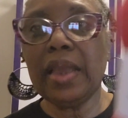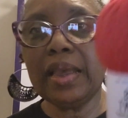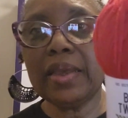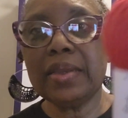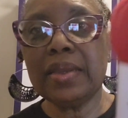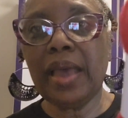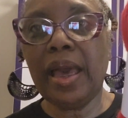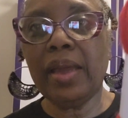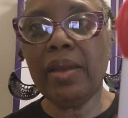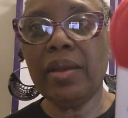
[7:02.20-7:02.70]

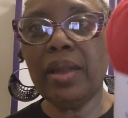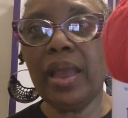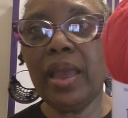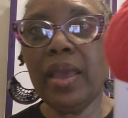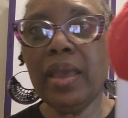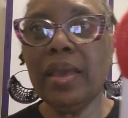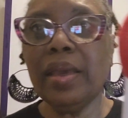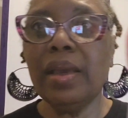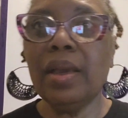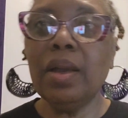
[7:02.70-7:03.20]
next
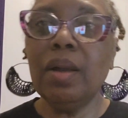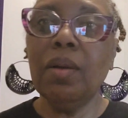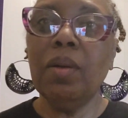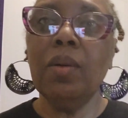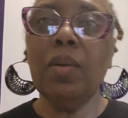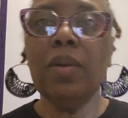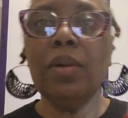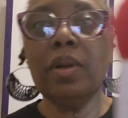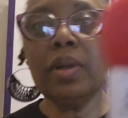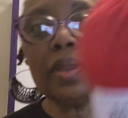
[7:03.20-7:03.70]
Saturday
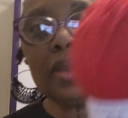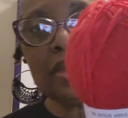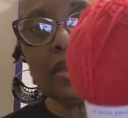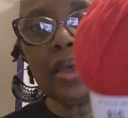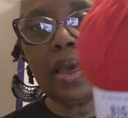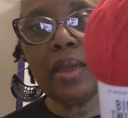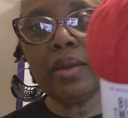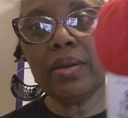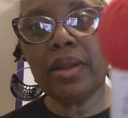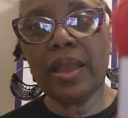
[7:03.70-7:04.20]
or the
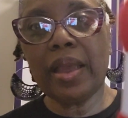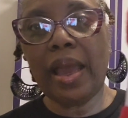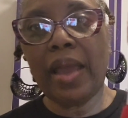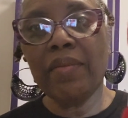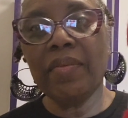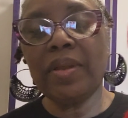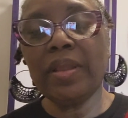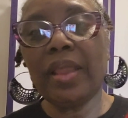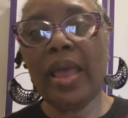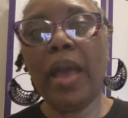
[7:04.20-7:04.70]
Saturday
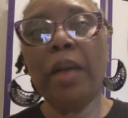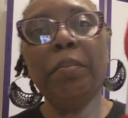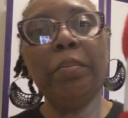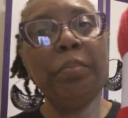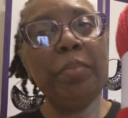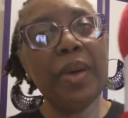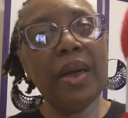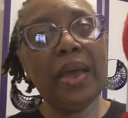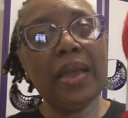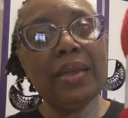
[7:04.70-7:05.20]
after that,
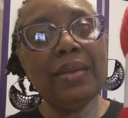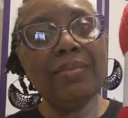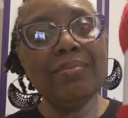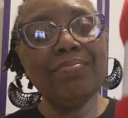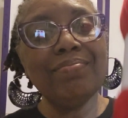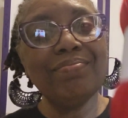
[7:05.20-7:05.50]
but